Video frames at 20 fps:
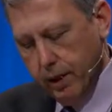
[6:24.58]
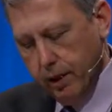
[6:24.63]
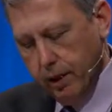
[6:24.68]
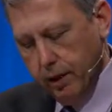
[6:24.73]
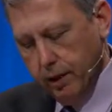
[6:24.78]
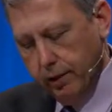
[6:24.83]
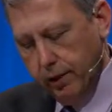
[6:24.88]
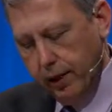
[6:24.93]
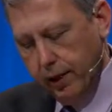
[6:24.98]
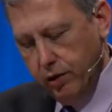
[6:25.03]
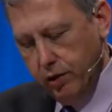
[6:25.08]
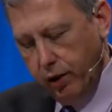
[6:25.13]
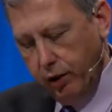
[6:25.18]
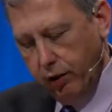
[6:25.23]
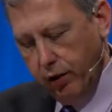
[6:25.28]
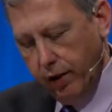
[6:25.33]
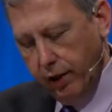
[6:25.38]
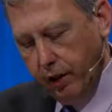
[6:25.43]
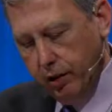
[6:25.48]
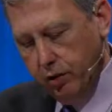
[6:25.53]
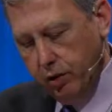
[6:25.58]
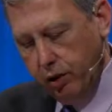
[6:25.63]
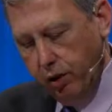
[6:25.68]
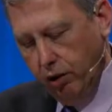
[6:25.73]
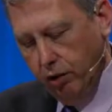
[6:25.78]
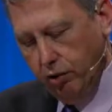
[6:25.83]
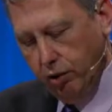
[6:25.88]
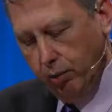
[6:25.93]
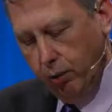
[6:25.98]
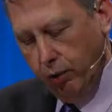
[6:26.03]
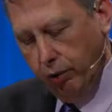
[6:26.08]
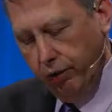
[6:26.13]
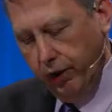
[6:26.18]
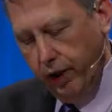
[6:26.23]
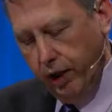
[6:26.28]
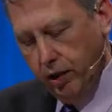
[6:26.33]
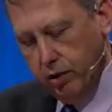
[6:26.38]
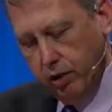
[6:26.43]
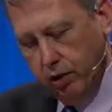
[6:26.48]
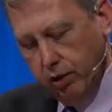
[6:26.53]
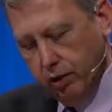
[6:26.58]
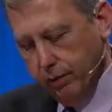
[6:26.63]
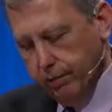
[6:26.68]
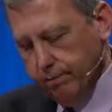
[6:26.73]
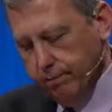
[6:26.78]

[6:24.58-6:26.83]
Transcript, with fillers: things that are inexcusable, things that are